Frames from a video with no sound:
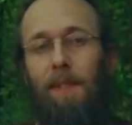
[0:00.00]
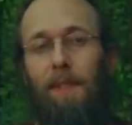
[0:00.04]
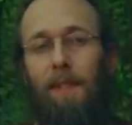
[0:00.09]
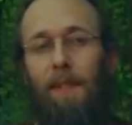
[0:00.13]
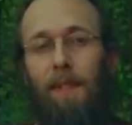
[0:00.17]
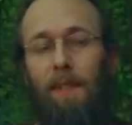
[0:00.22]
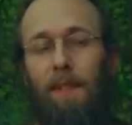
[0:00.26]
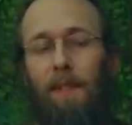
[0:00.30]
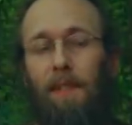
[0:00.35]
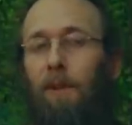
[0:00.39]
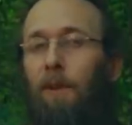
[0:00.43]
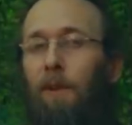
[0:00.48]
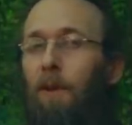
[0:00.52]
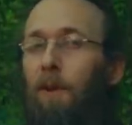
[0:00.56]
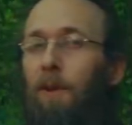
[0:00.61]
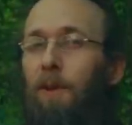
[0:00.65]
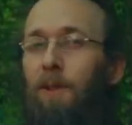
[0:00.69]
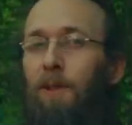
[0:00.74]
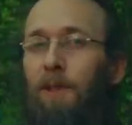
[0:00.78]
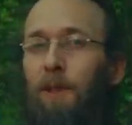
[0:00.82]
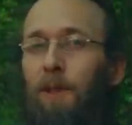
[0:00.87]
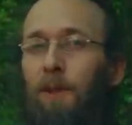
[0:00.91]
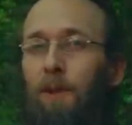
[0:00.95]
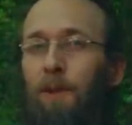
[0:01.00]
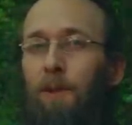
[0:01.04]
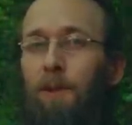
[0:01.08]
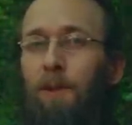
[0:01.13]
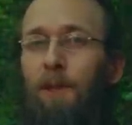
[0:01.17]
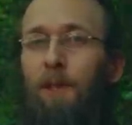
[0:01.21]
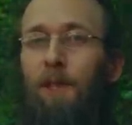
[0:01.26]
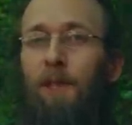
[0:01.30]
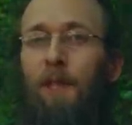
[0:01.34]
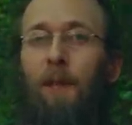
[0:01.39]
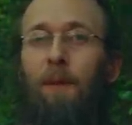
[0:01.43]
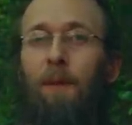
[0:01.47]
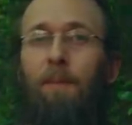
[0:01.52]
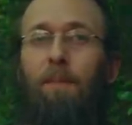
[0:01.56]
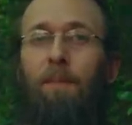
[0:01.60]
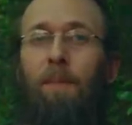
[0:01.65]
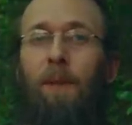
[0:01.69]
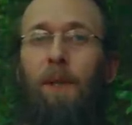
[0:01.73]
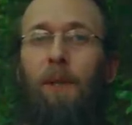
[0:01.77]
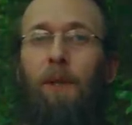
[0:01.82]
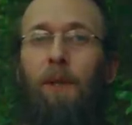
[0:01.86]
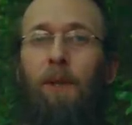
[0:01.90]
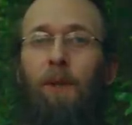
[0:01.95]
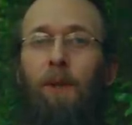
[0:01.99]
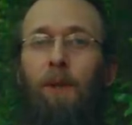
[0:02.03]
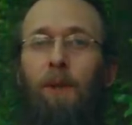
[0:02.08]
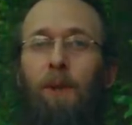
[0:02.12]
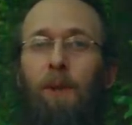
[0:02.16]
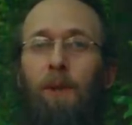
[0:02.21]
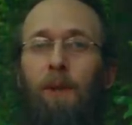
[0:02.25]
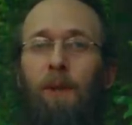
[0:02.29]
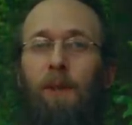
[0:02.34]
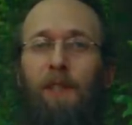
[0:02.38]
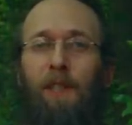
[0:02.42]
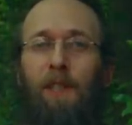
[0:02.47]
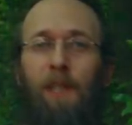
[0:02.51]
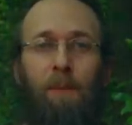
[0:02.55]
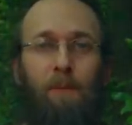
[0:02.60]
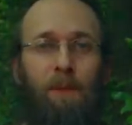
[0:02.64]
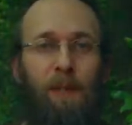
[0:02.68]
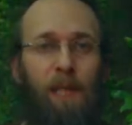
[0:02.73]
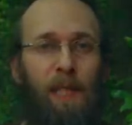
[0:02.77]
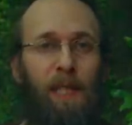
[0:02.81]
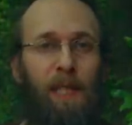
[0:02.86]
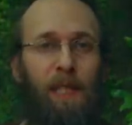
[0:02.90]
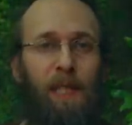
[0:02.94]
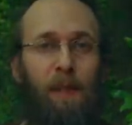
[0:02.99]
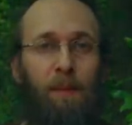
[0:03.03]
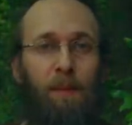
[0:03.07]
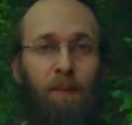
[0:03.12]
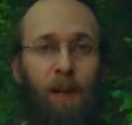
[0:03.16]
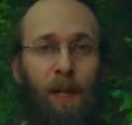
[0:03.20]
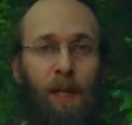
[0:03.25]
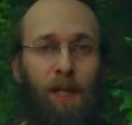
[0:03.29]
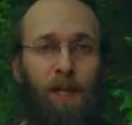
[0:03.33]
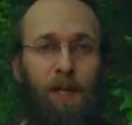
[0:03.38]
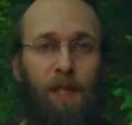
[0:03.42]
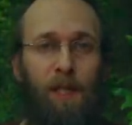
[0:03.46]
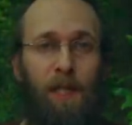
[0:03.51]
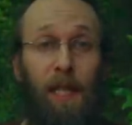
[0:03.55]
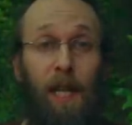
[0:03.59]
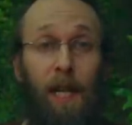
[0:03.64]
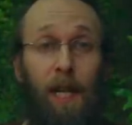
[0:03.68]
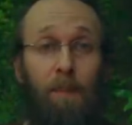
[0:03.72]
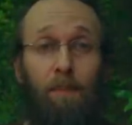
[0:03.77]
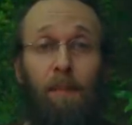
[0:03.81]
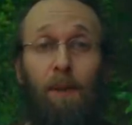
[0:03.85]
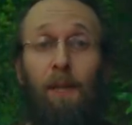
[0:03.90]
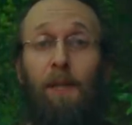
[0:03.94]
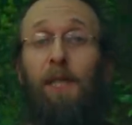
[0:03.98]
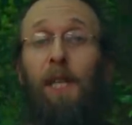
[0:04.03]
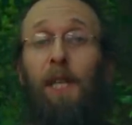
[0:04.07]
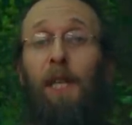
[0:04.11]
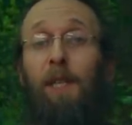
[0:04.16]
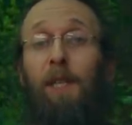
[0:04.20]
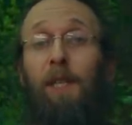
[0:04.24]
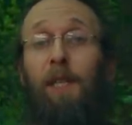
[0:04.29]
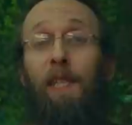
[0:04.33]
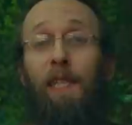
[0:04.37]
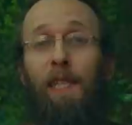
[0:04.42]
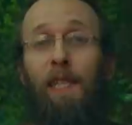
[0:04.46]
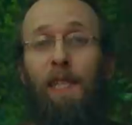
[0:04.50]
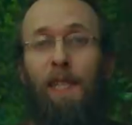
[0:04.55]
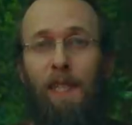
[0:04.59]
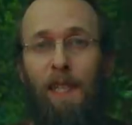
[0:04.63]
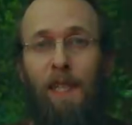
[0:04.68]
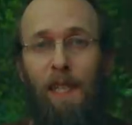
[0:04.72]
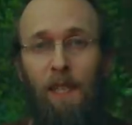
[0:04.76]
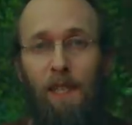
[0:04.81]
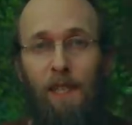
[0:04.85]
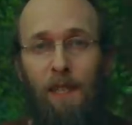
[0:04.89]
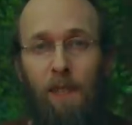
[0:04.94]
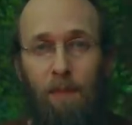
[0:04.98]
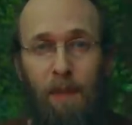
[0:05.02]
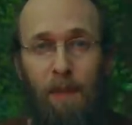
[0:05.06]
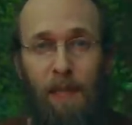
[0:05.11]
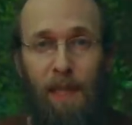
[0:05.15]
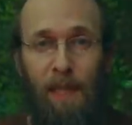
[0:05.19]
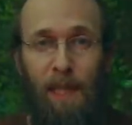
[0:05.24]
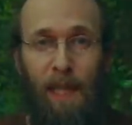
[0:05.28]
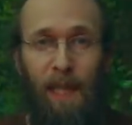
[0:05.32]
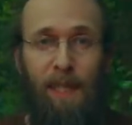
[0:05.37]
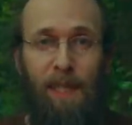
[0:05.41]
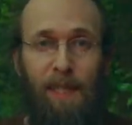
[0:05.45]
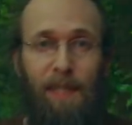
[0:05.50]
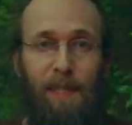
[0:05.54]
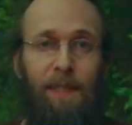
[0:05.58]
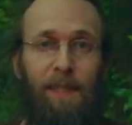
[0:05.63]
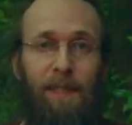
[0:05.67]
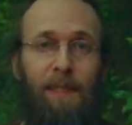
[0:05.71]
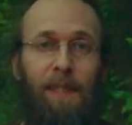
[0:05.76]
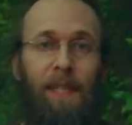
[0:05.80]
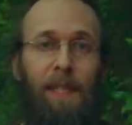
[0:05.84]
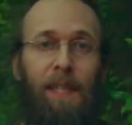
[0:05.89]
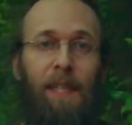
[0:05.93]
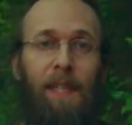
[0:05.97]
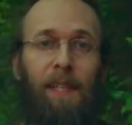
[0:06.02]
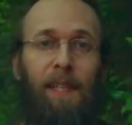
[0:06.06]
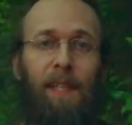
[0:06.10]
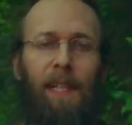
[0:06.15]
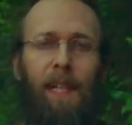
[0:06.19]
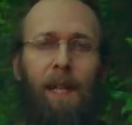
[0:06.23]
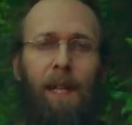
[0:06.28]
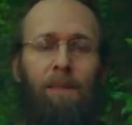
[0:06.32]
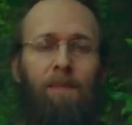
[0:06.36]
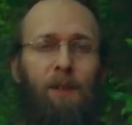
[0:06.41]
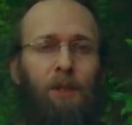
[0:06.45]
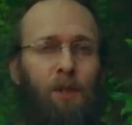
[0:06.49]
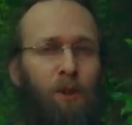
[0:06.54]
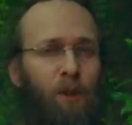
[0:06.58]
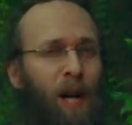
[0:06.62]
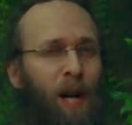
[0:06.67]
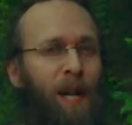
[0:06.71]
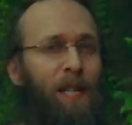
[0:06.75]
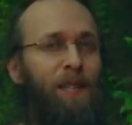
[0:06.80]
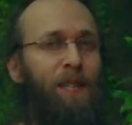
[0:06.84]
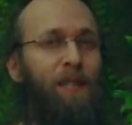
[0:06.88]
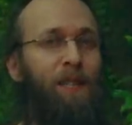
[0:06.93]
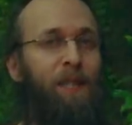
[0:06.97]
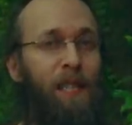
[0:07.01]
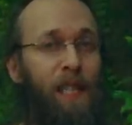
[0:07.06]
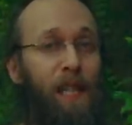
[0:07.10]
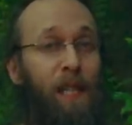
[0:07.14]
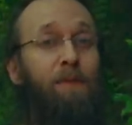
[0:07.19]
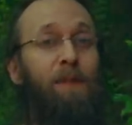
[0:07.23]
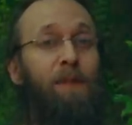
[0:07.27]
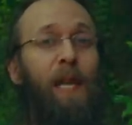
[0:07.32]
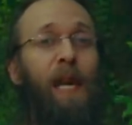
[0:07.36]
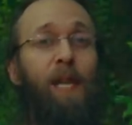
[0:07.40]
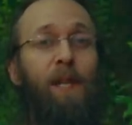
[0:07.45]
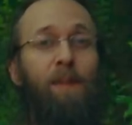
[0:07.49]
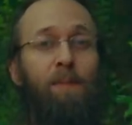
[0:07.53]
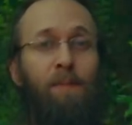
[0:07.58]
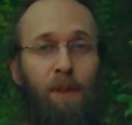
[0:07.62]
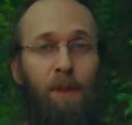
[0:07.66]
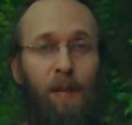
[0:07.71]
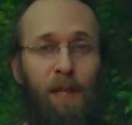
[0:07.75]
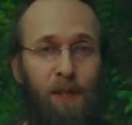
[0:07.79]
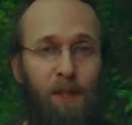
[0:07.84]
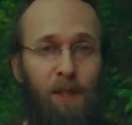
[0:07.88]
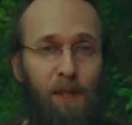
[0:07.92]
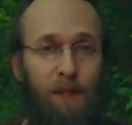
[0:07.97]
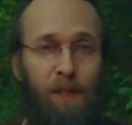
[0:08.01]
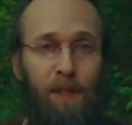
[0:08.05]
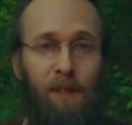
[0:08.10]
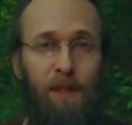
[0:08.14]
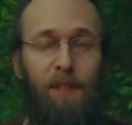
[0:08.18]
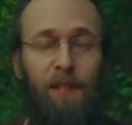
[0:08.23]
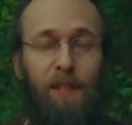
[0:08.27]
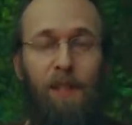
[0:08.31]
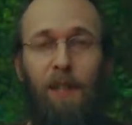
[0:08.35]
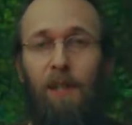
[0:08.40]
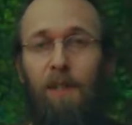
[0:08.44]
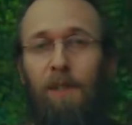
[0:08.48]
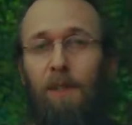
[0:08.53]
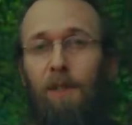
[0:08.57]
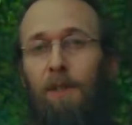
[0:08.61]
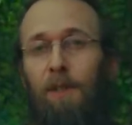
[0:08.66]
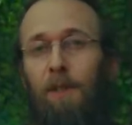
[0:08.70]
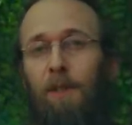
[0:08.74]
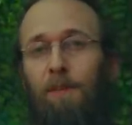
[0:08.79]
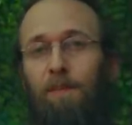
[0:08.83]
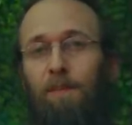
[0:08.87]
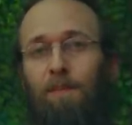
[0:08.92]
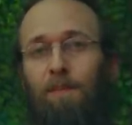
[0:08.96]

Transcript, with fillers: There are also some who seem to get the impression that I'm pretending to be enlightened, that I'm trying to give that impression to others.